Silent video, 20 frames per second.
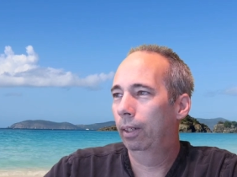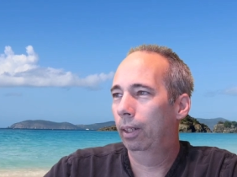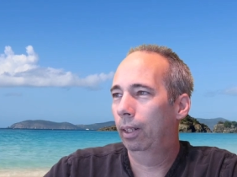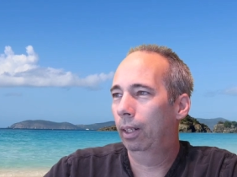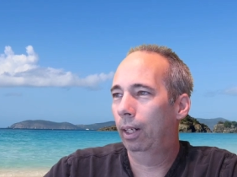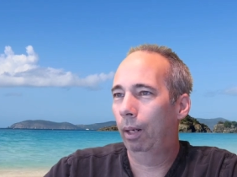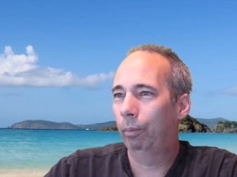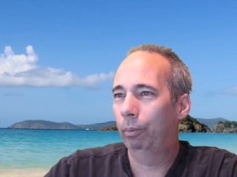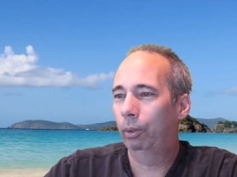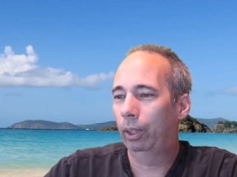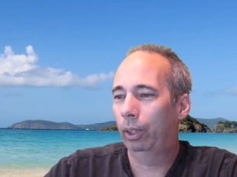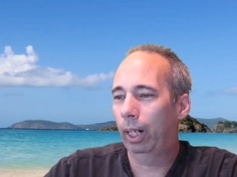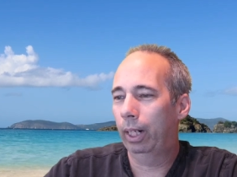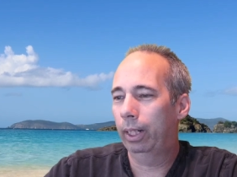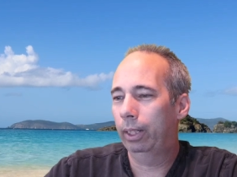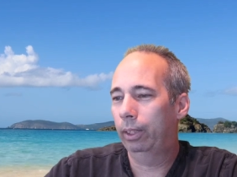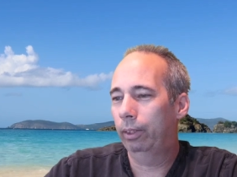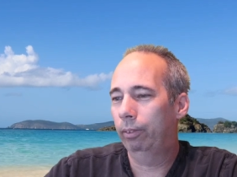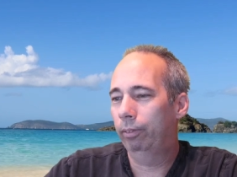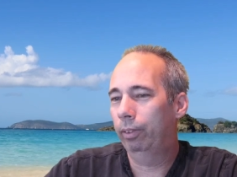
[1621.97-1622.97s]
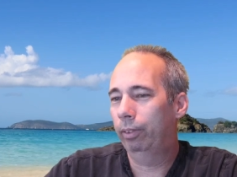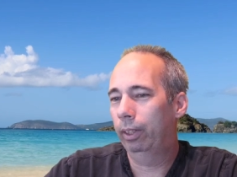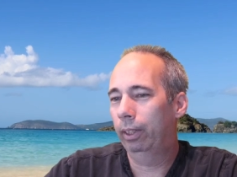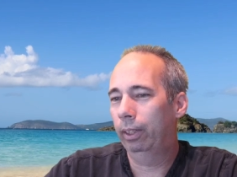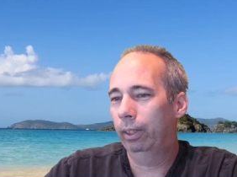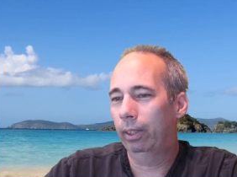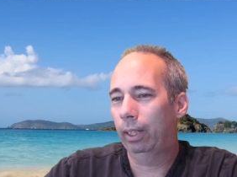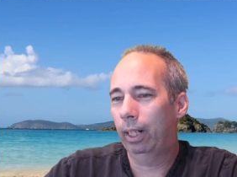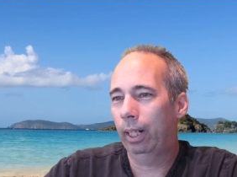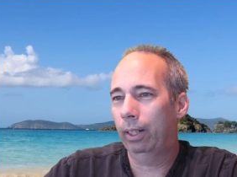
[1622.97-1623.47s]
I'm trying to
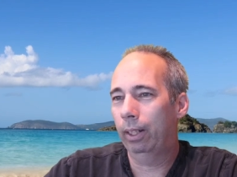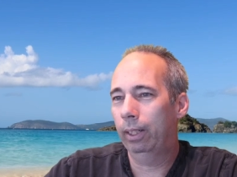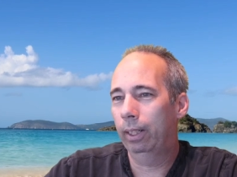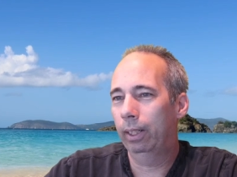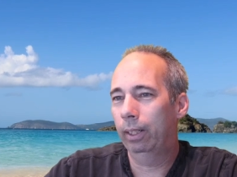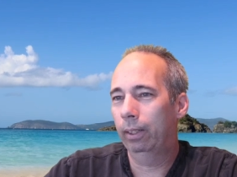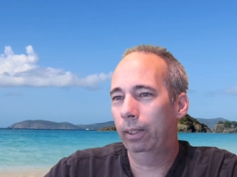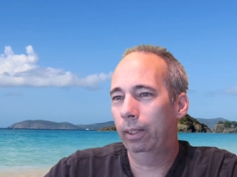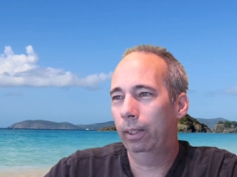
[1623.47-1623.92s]
figure out here.